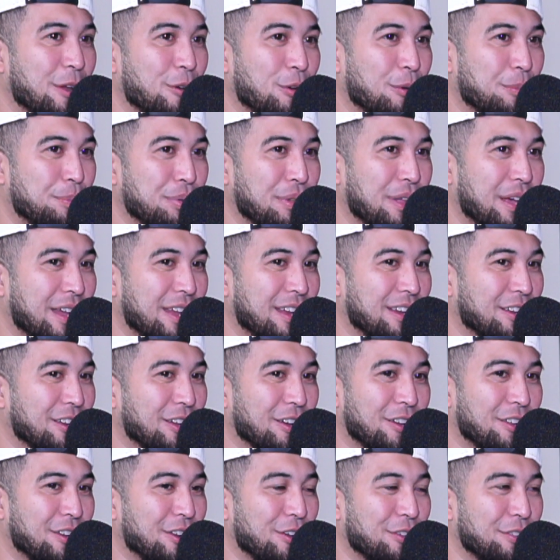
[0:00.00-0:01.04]
They were
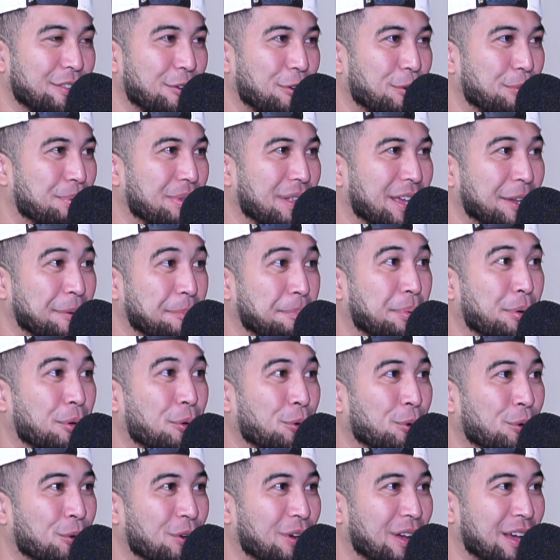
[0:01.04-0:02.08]
playing, no, they were playing
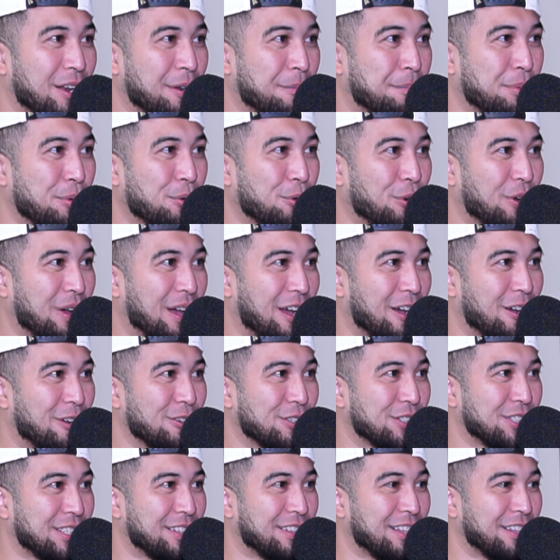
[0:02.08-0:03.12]
pool at a pool
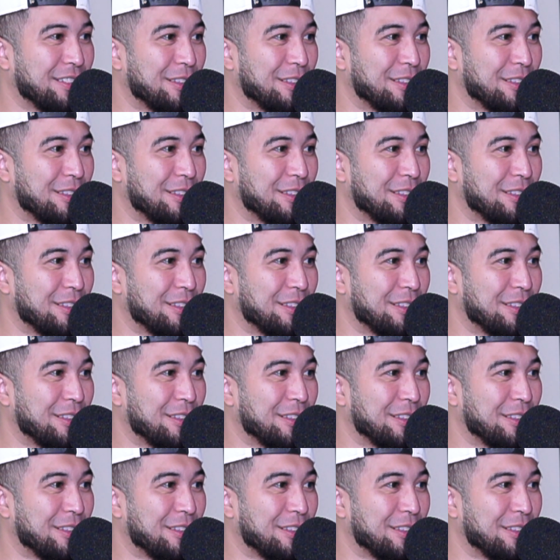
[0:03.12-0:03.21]
house,